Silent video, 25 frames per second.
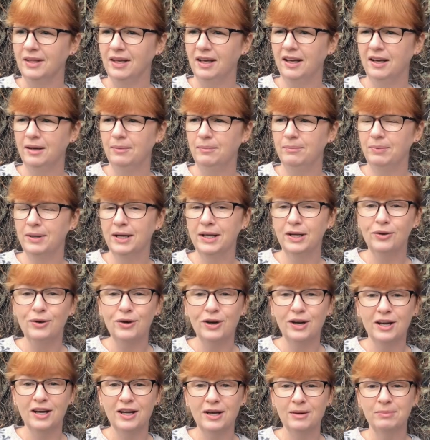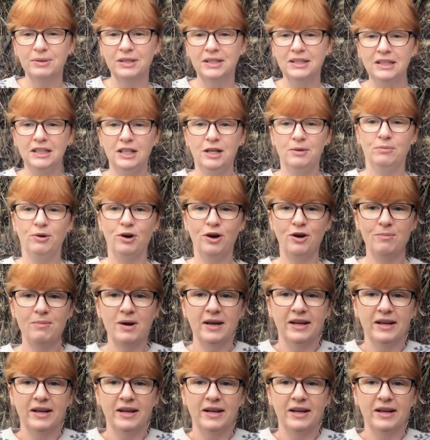But I got up, put on my